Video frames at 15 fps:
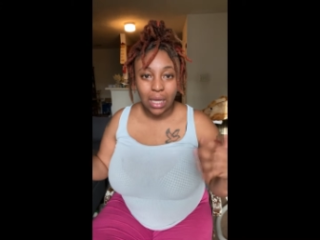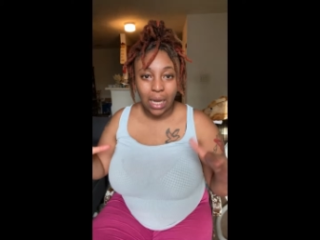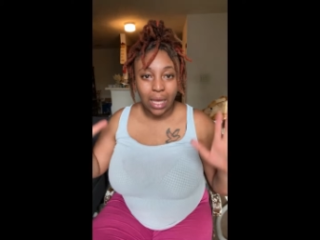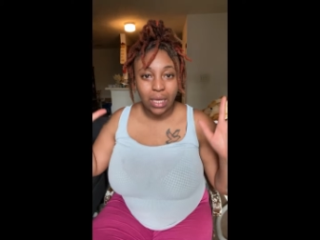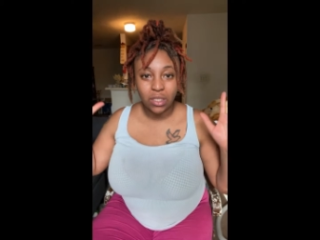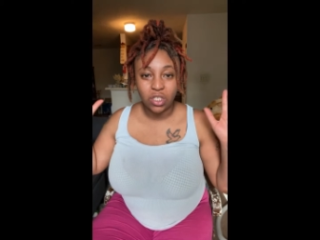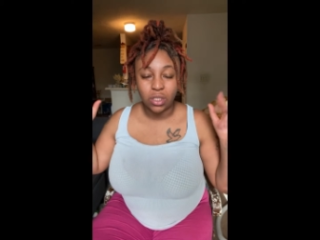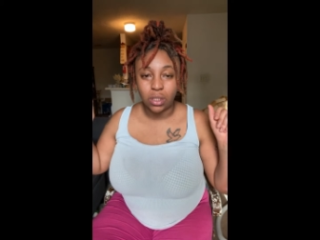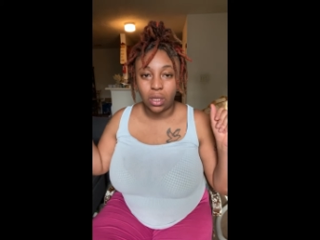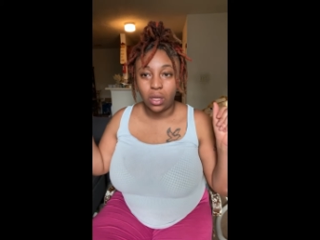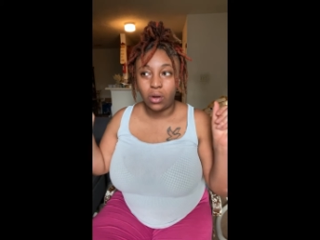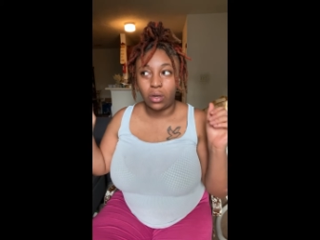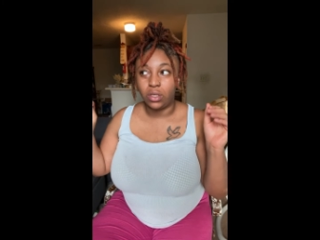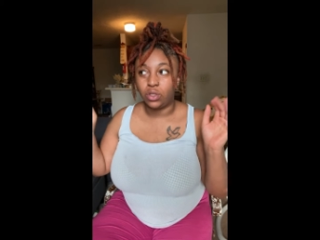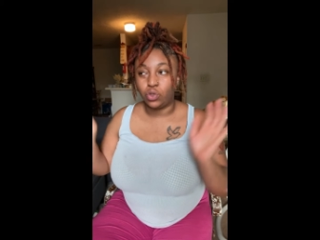Like it just
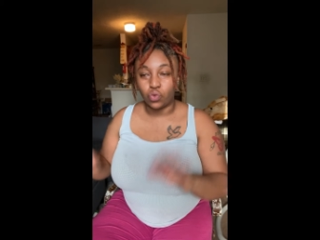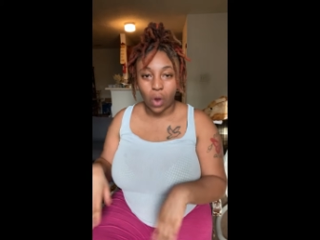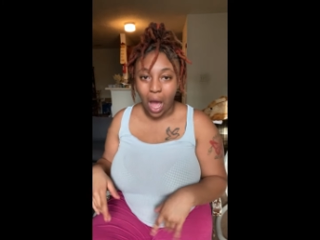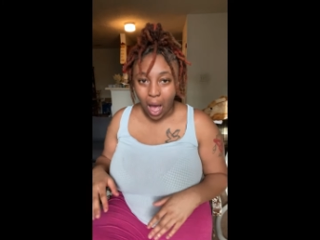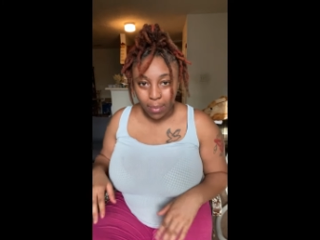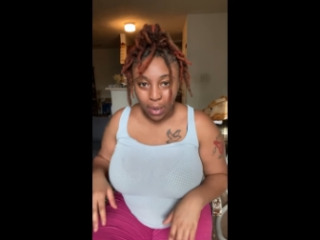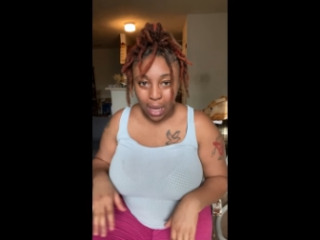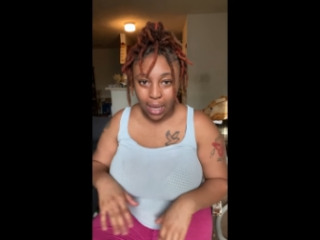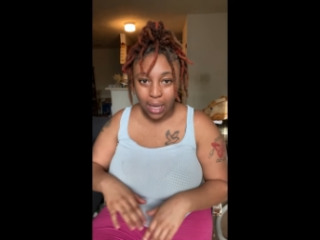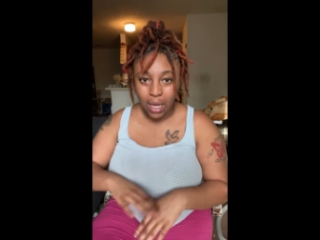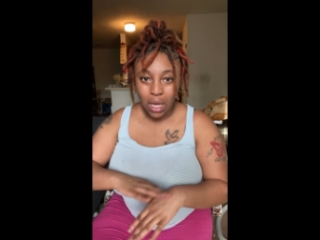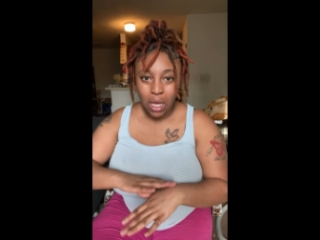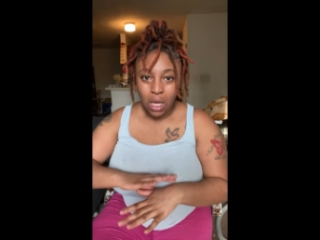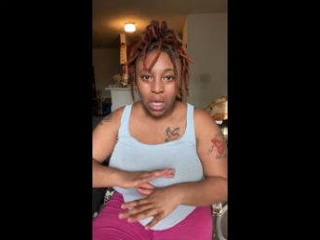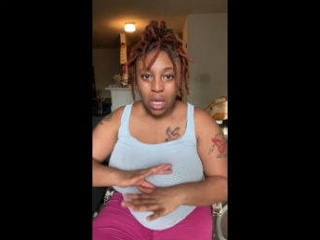literally dropped. Like
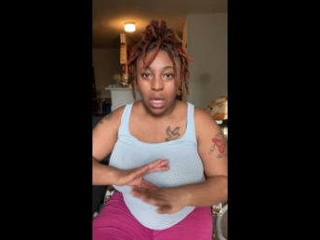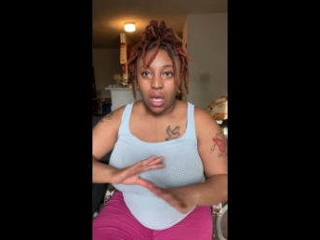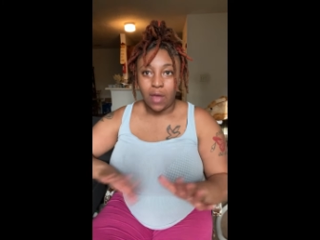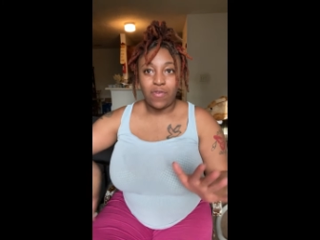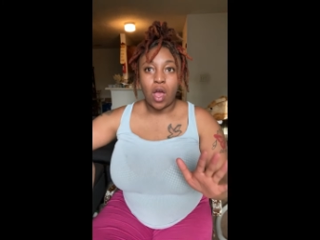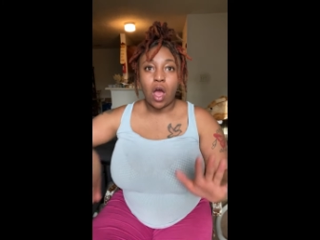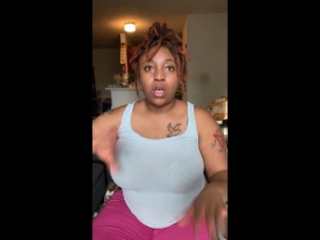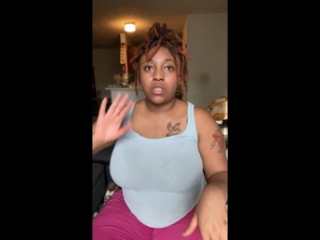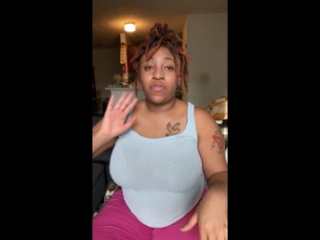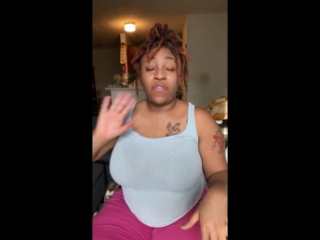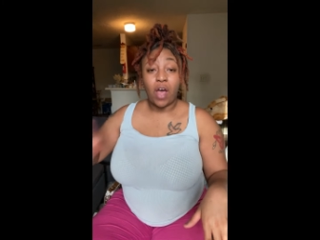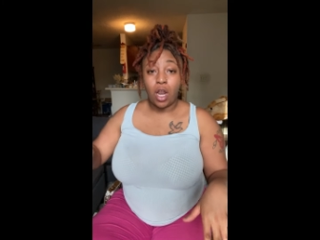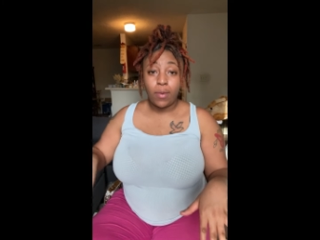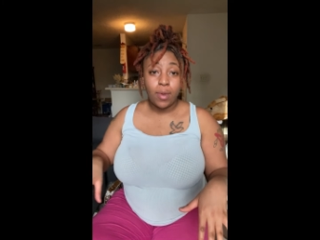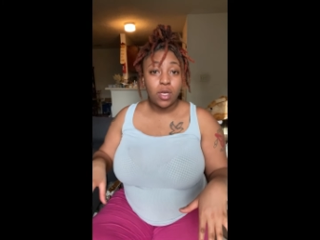if y'all
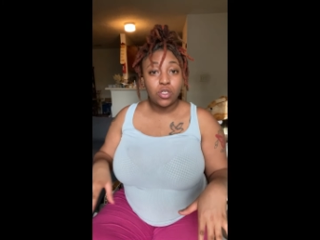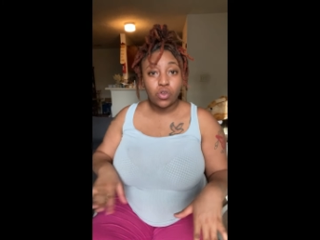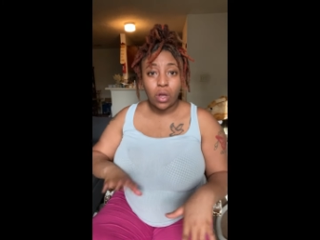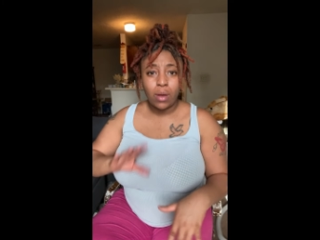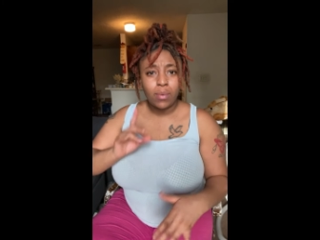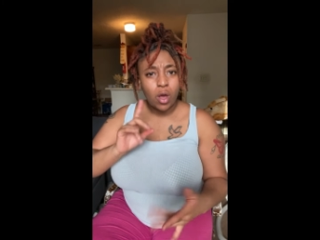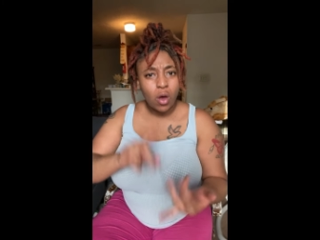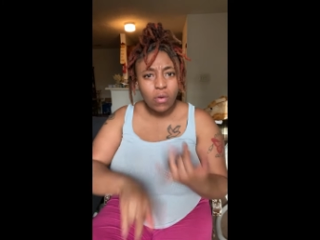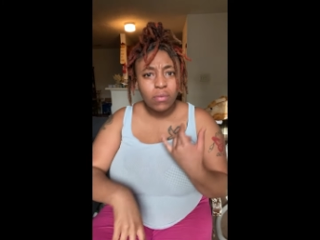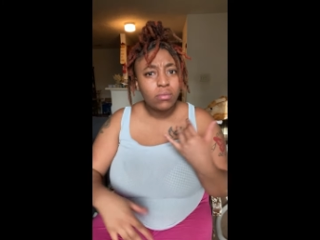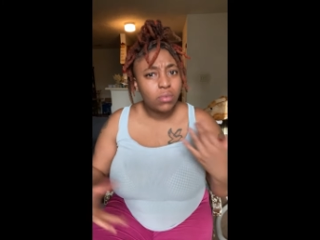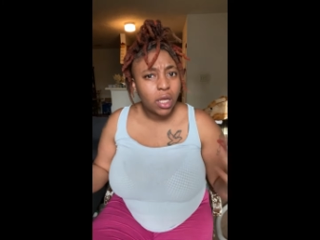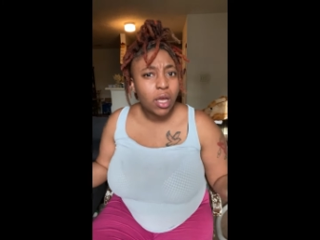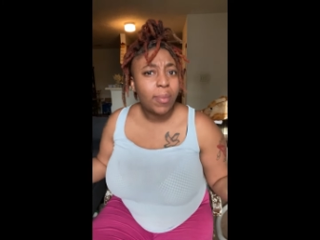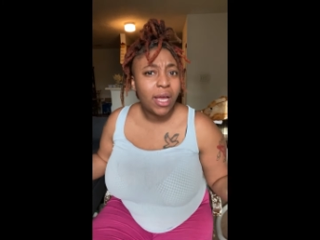follow me on Instagram, go
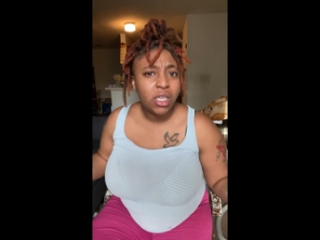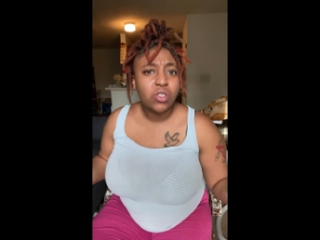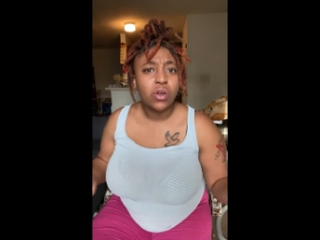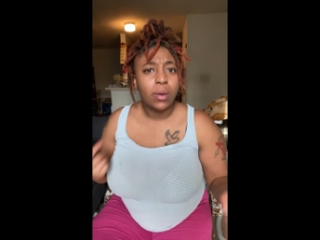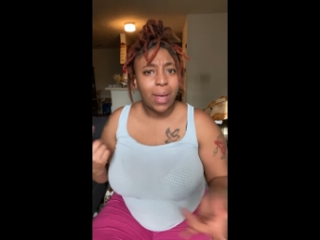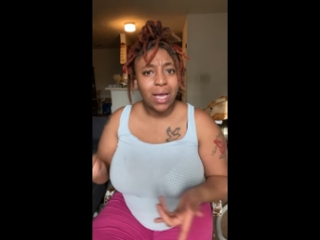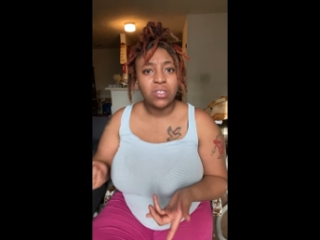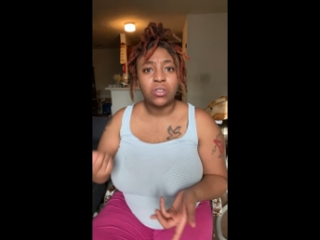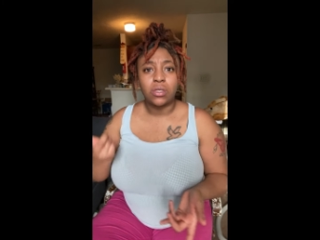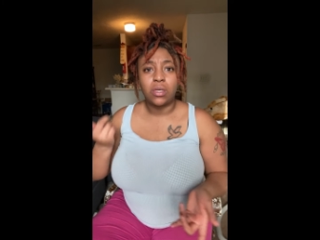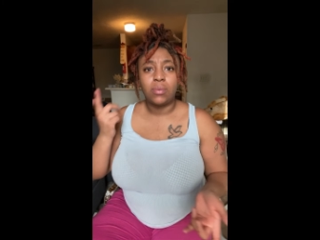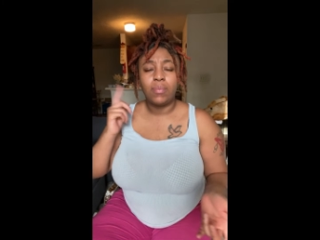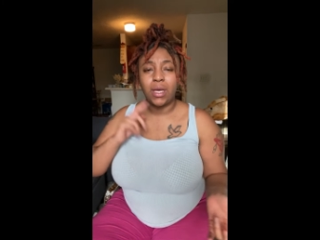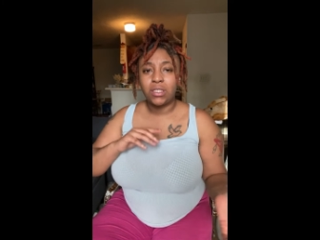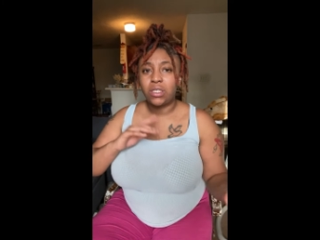look at my Instagram actually. Make